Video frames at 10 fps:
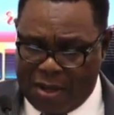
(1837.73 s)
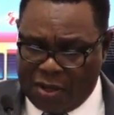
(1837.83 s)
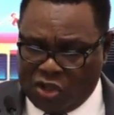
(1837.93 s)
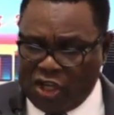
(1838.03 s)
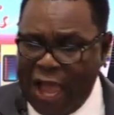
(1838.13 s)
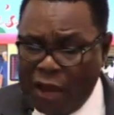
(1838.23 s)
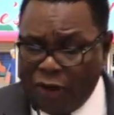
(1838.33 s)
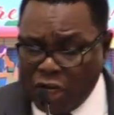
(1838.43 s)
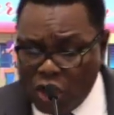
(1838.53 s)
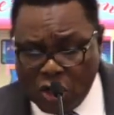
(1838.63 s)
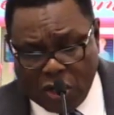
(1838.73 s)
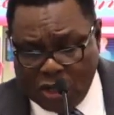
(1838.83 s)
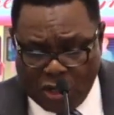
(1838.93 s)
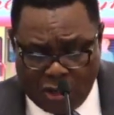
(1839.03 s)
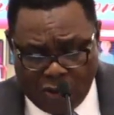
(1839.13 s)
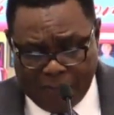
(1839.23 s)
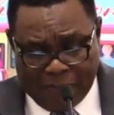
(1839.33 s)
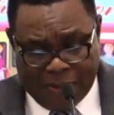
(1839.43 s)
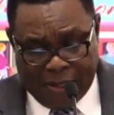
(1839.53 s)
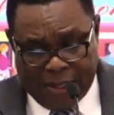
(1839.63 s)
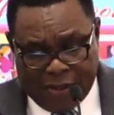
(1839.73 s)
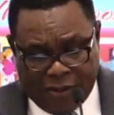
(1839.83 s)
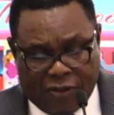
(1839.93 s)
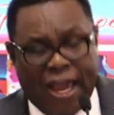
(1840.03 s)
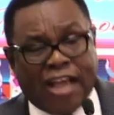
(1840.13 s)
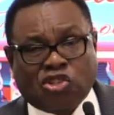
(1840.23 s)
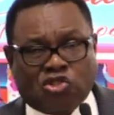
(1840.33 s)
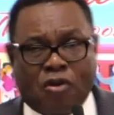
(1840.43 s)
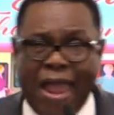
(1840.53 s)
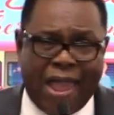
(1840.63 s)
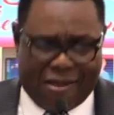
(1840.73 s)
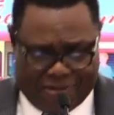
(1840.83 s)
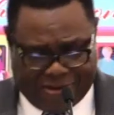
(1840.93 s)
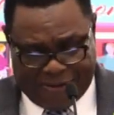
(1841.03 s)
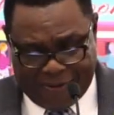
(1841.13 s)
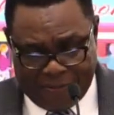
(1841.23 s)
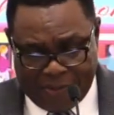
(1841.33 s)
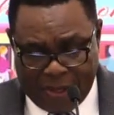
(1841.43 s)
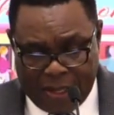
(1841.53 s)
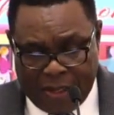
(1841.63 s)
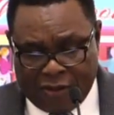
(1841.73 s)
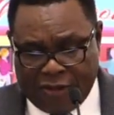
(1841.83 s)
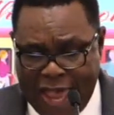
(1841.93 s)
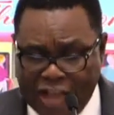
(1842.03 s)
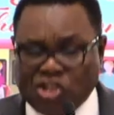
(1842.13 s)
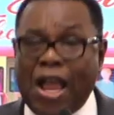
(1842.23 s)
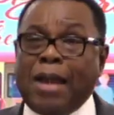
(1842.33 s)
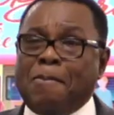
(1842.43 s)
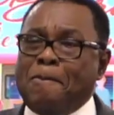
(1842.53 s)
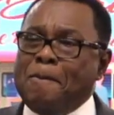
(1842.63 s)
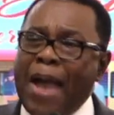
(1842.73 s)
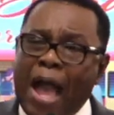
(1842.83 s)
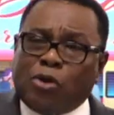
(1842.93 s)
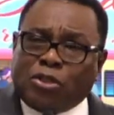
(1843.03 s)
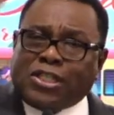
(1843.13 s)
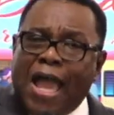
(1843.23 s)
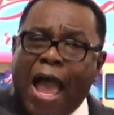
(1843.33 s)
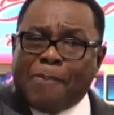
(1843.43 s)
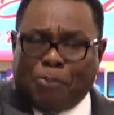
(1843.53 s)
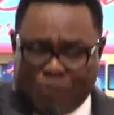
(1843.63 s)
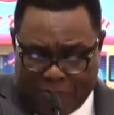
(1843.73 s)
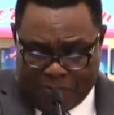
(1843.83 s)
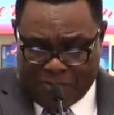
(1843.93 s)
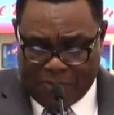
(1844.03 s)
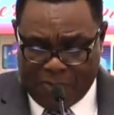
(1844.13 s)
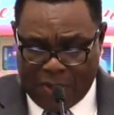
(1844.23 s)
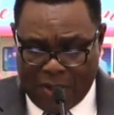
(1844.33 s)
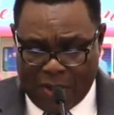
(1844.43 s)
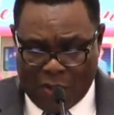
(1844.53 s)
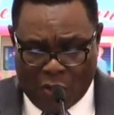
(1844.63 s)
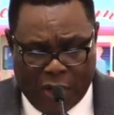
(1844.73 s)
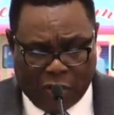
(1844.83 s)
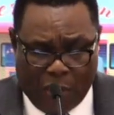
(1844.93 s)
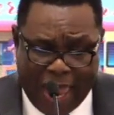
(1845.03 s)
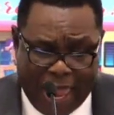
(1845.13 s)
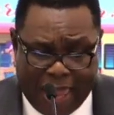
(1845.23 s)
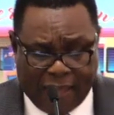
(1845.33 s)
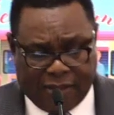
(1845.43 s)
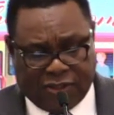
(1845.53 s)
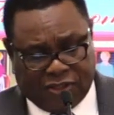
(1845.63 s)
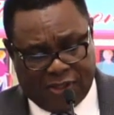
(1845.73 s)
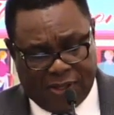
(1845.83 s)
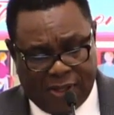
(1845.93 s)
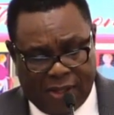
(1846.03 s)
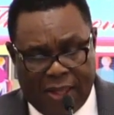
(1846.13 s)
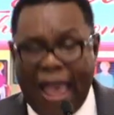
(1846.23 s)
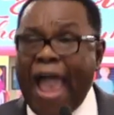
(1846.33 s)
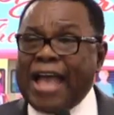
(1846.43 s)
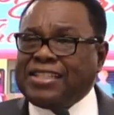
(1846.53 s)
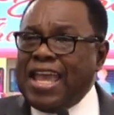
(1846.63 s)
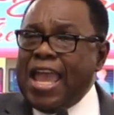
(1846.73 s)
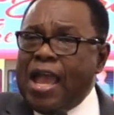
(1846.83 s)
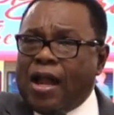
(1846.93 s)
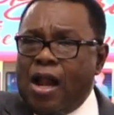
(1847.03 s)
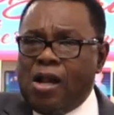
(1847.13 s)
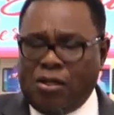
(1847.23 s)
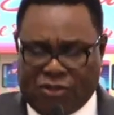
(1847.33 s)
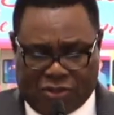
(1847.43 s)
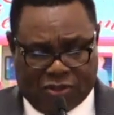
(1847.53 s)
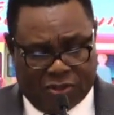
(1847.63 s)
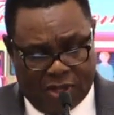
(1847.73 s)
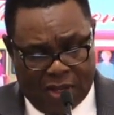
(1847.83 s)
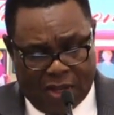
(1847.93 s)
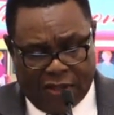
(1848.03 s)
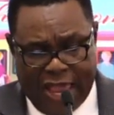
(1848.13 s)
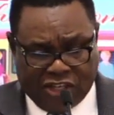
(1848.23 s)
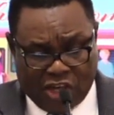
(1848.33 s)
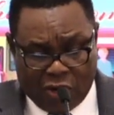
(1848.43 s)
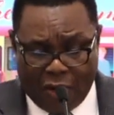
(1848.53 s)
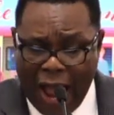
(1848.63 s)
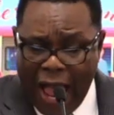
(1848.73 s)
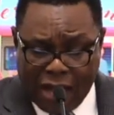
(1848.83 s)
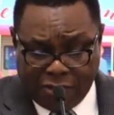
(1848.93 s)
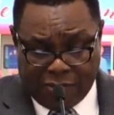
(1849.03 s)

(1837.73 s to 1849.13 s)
shall renew their strength, they shall mount up with wings as eagles, they shall run